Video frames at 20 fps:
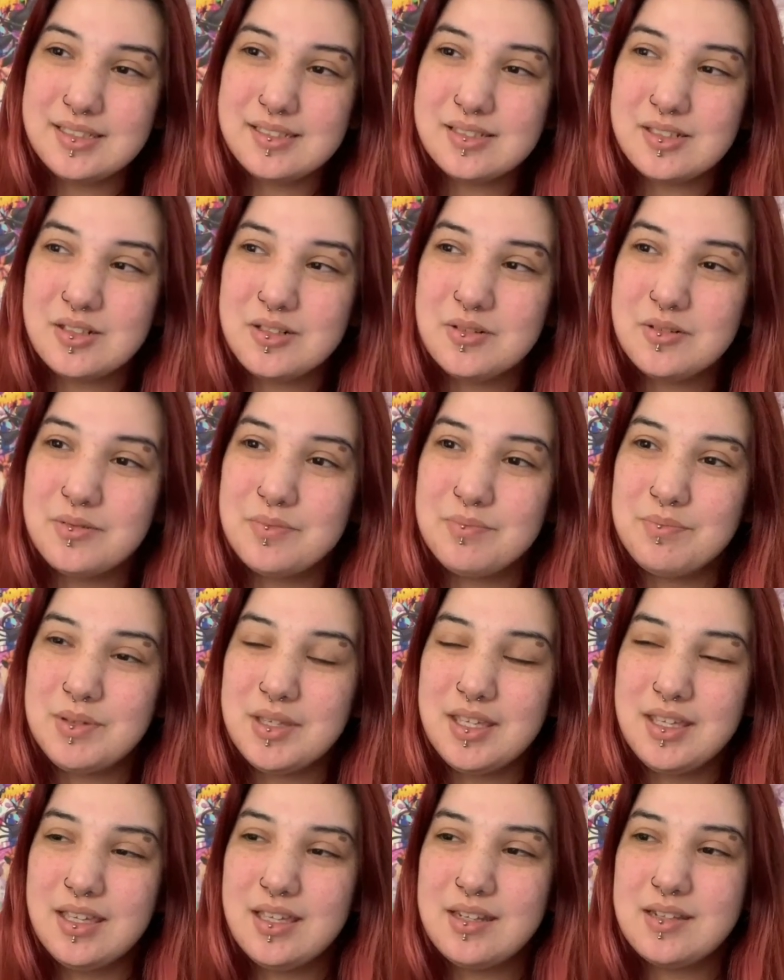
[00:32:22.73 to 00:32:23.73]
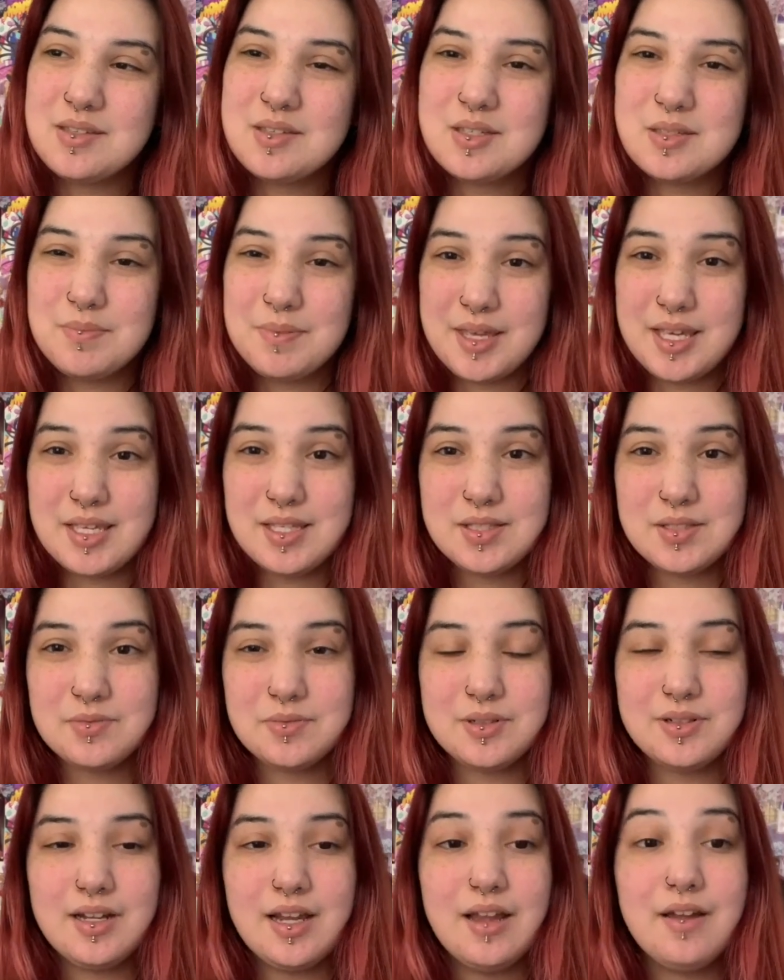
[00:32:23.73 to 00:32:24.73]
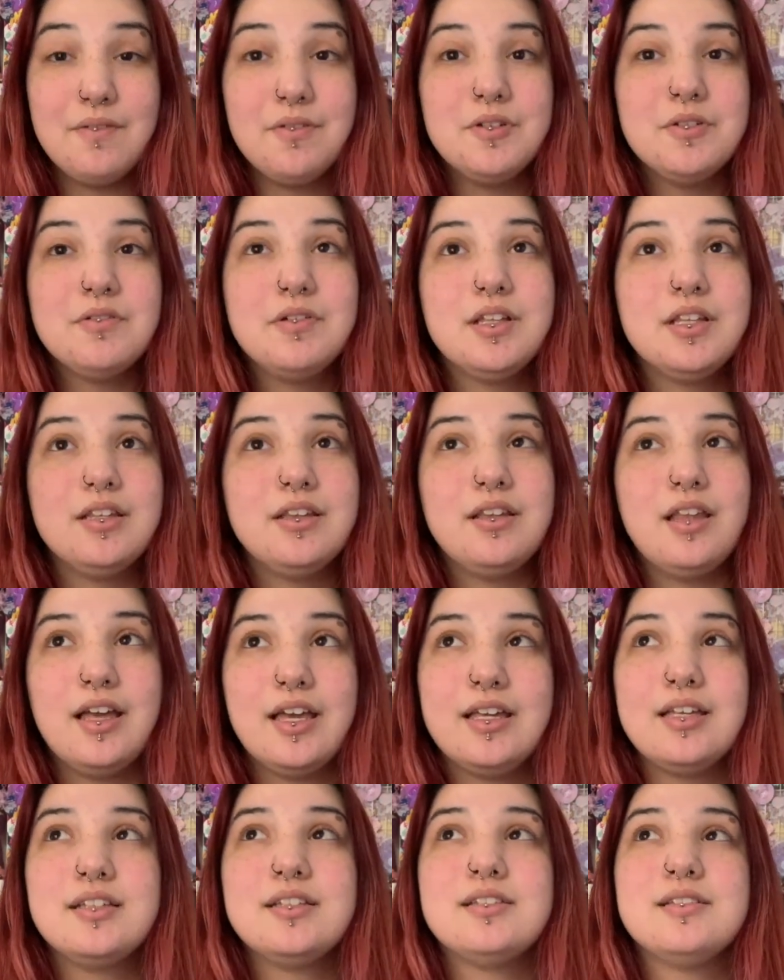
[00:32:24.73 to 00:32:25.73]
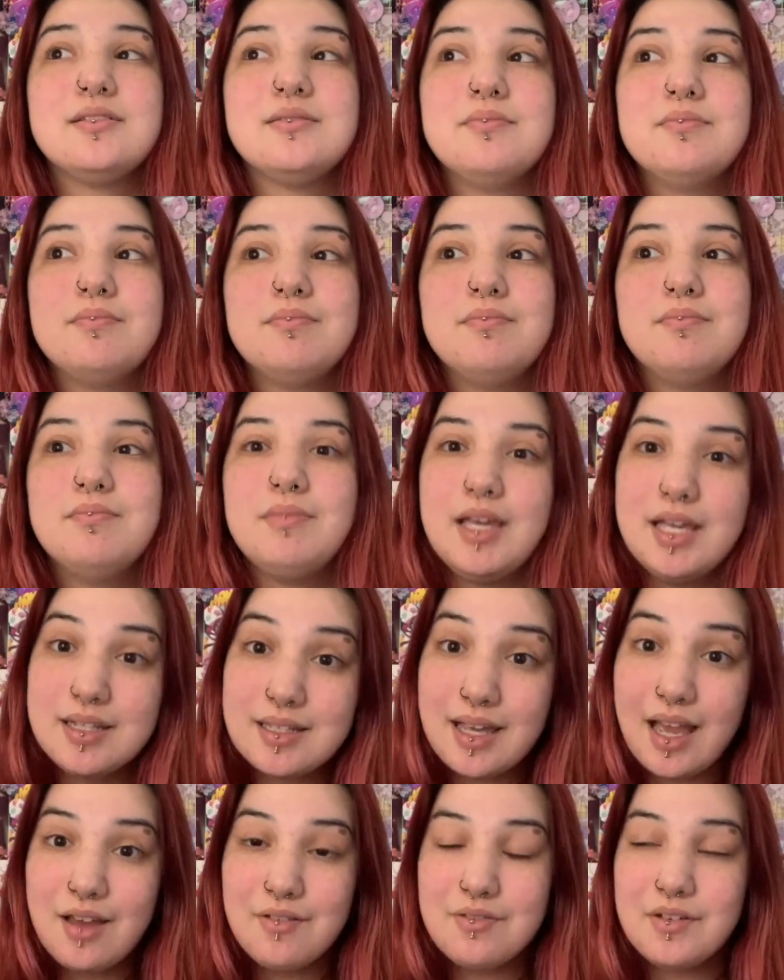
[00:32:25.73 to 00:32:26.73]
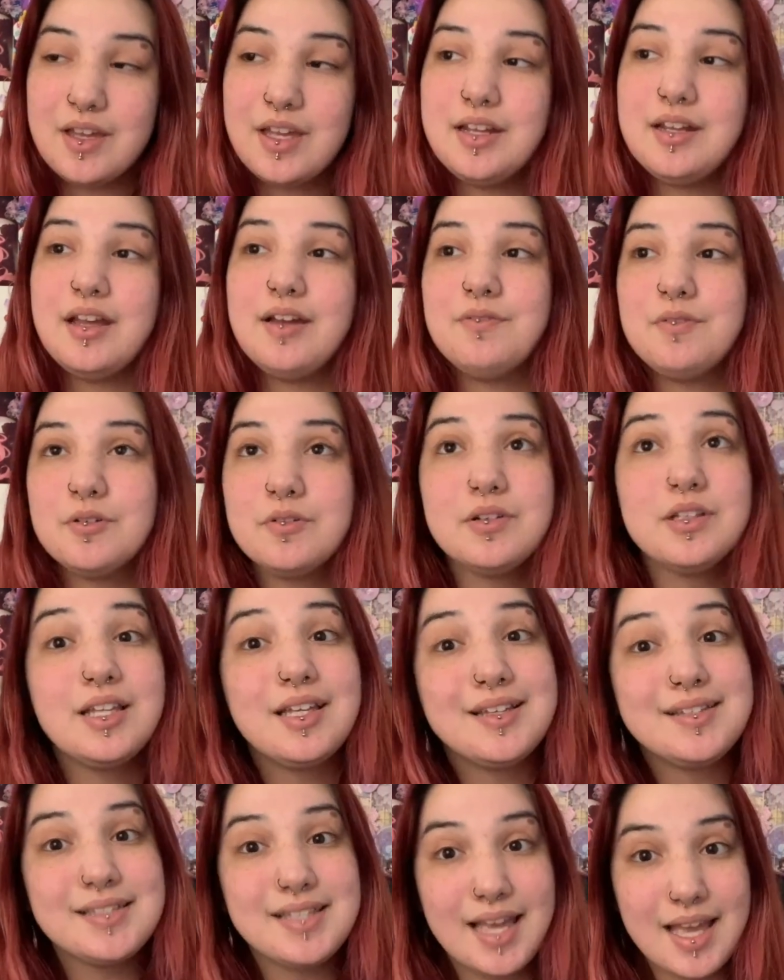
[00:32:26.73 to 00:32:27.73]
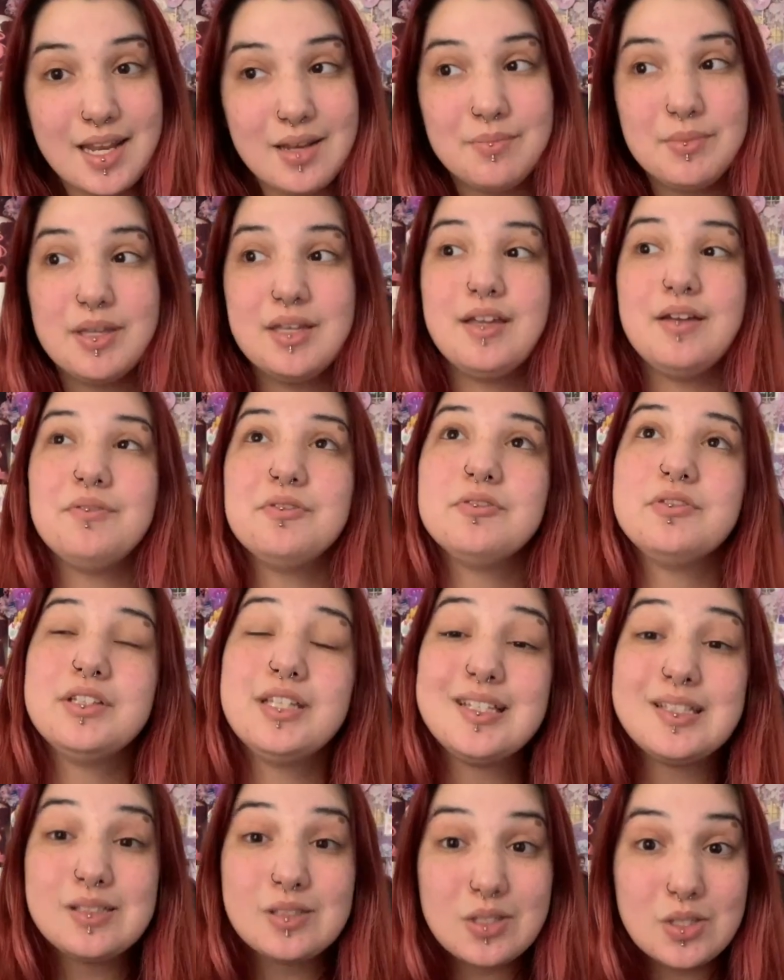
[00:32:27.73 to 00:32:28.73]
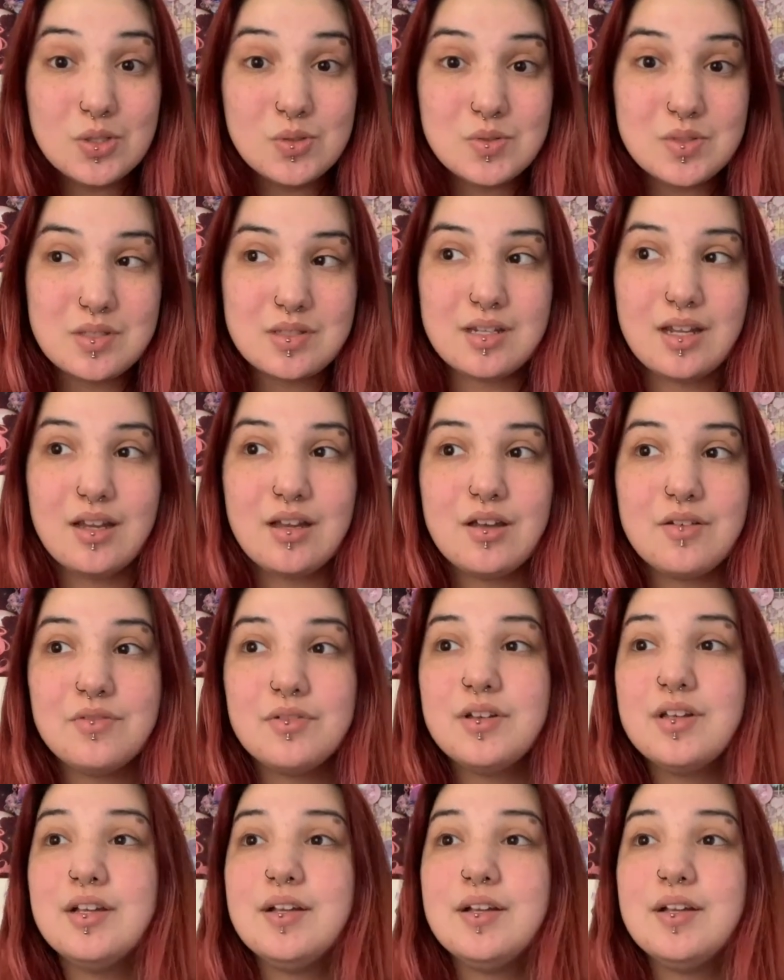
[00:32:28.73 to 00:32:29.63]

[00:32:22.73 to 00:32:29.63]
So being in a space where everyone likes Maid Cafe and everyone likes anime, everyone likes cute stuff